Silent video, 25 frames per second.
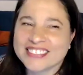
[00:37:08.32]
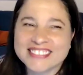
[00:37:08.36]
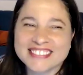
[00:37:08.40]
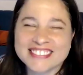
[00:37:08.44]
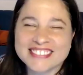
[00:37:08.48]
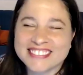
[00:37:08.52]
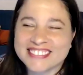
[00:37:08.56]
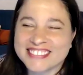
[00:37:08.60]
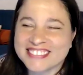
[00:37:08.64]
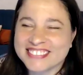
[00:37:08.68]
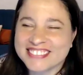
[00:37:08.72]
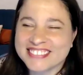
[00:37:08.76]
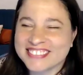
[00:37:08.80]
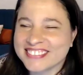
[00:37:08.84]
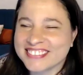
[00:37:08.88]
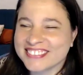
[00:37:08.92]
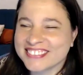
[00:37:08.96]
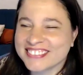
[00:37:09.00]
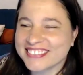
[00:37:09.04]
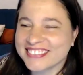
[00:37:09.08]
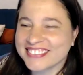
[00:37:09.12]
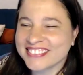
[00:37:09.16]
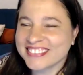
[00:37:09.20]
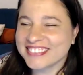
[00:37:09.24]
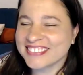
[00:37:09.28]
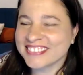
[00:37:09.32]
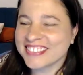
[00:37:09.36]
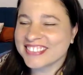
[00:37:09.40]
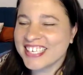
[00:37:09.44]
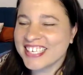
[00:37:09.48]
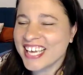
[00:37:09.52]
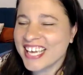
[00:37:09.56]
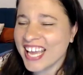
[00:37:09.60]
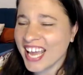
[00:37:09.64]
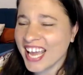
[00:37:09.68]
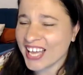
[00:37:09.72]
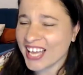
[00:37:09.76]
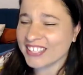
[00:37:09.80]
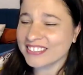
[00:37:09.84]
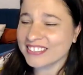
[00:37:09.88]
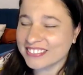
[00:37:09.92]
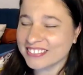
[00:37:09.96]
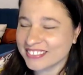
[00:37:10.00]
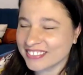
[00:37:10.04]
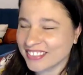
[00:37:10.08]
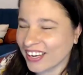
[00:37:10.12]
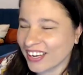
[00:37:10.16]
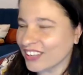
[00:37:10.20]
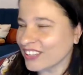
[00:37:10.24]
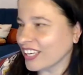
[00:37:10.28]
details, but just, you know,
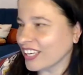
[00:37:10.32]
where